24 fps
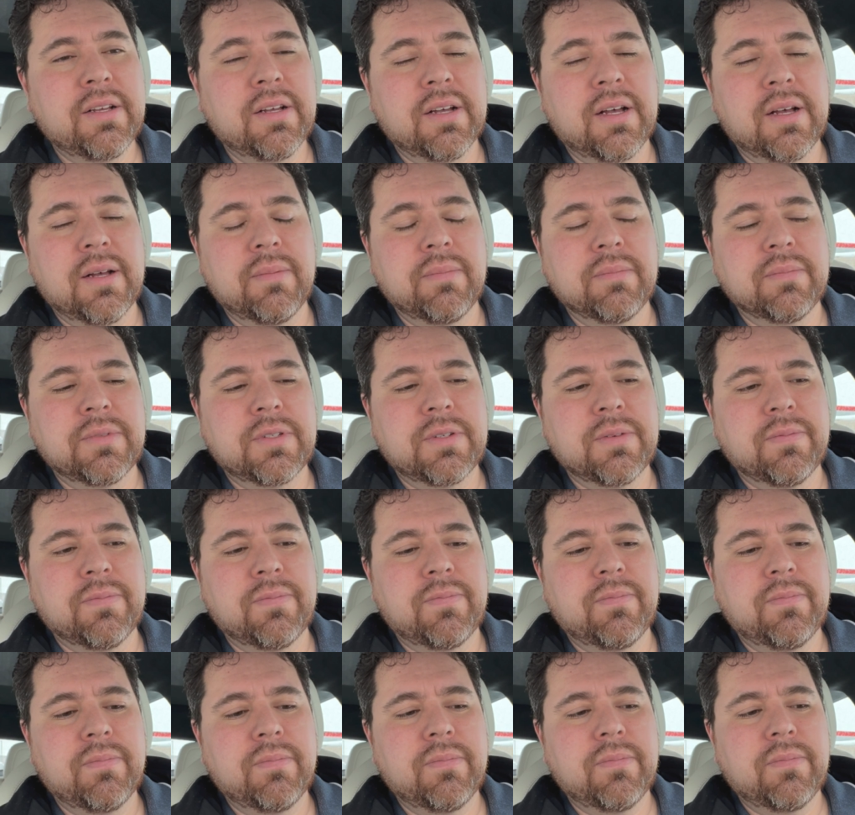um, some
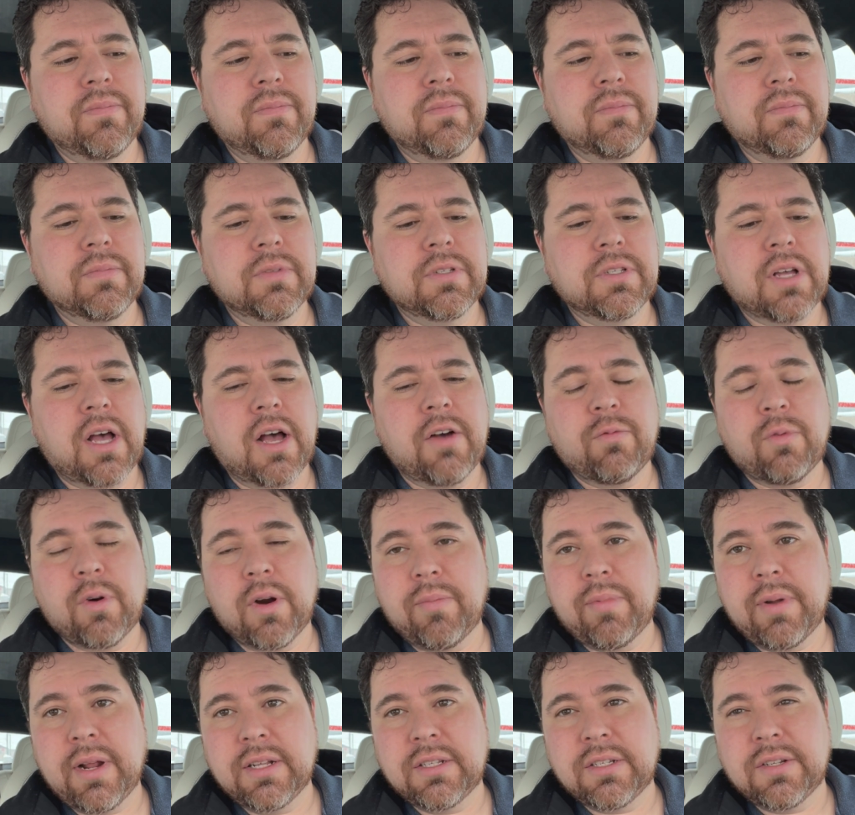software
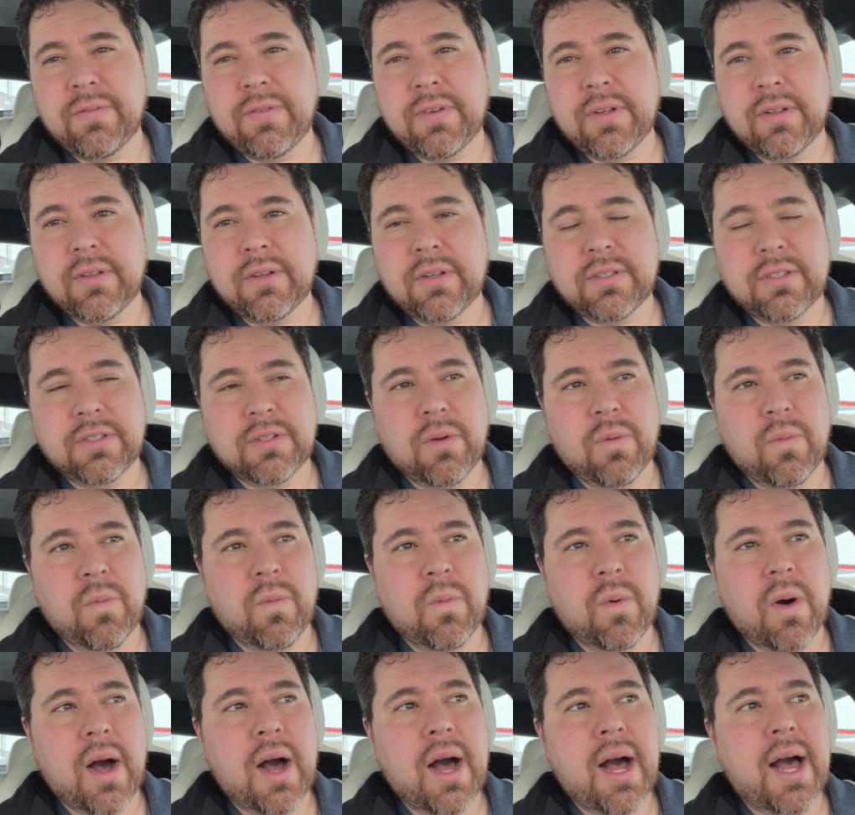updates to fix the
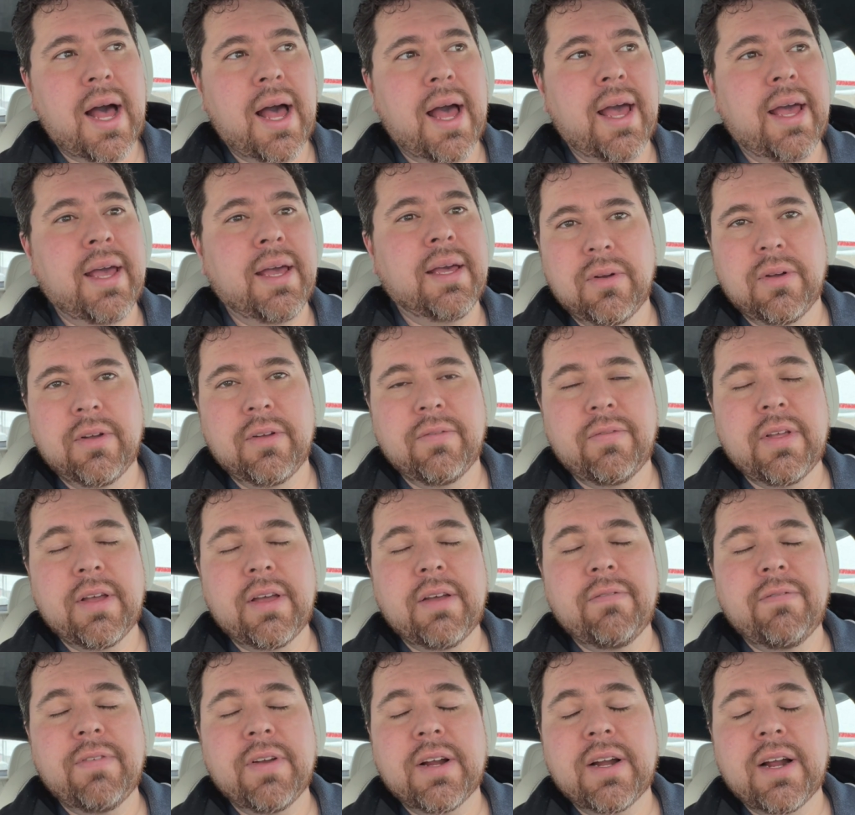Y. If they
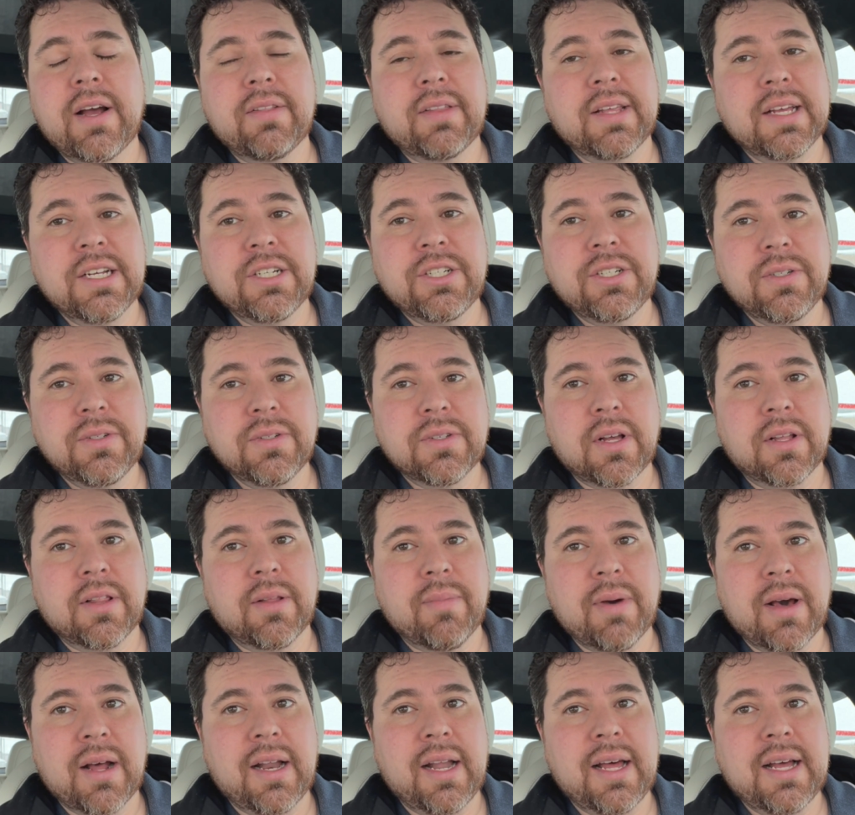can figure out the issues on the
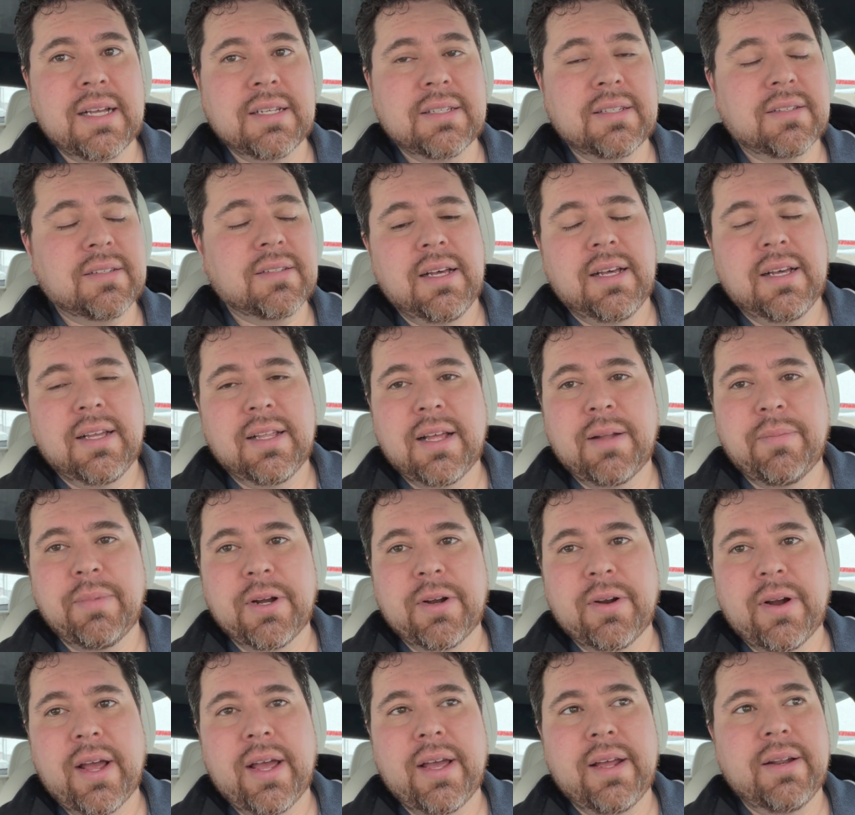Model S, that'd be
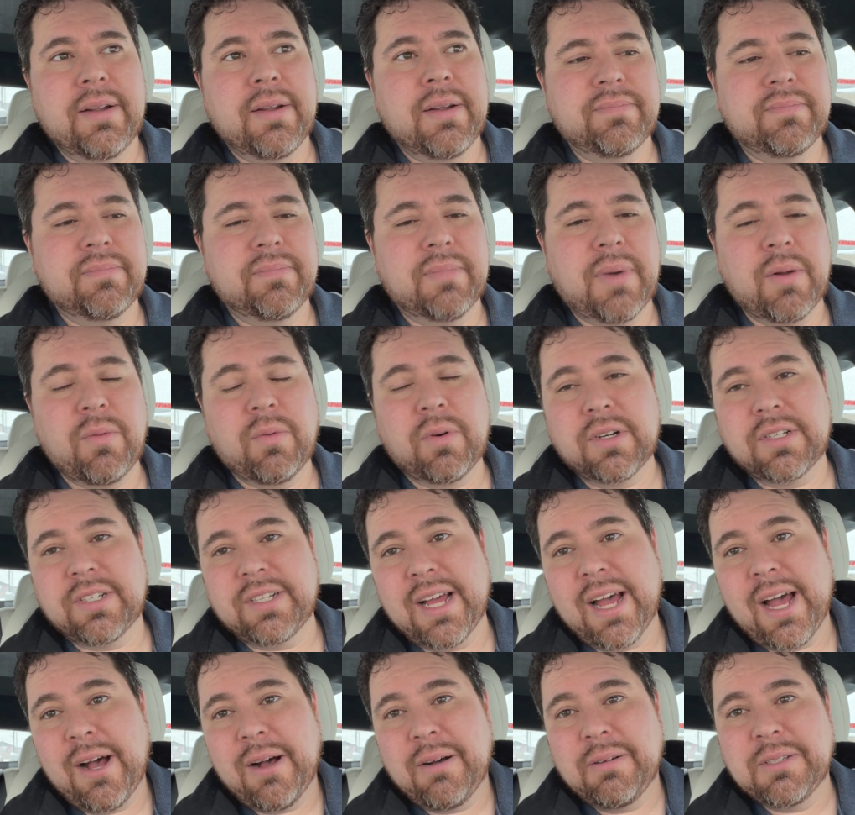great. Mine works
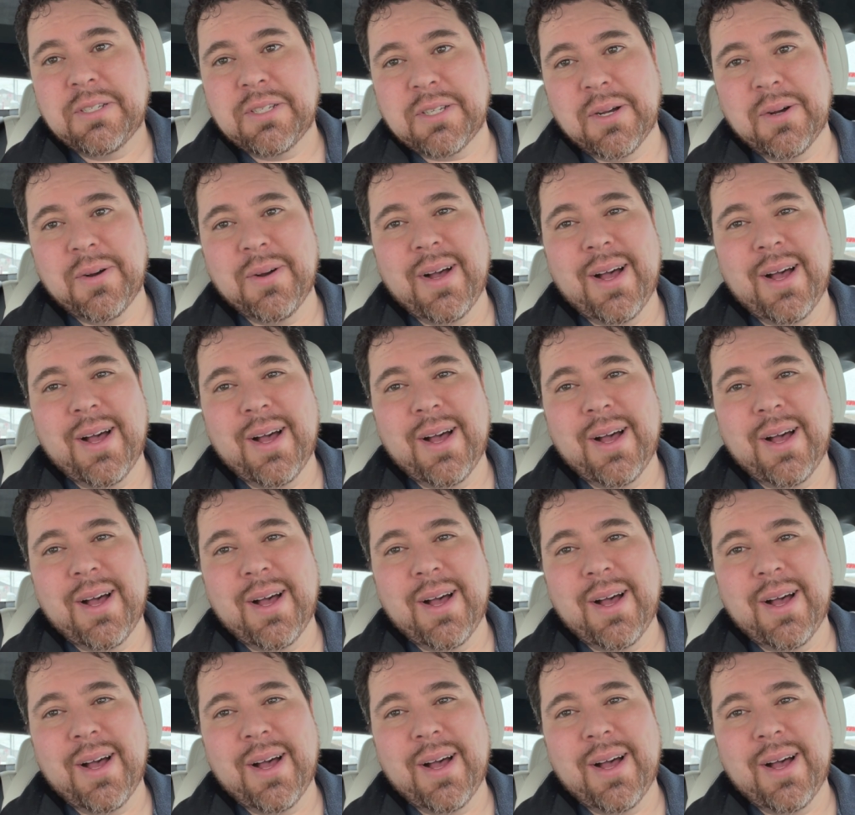now, so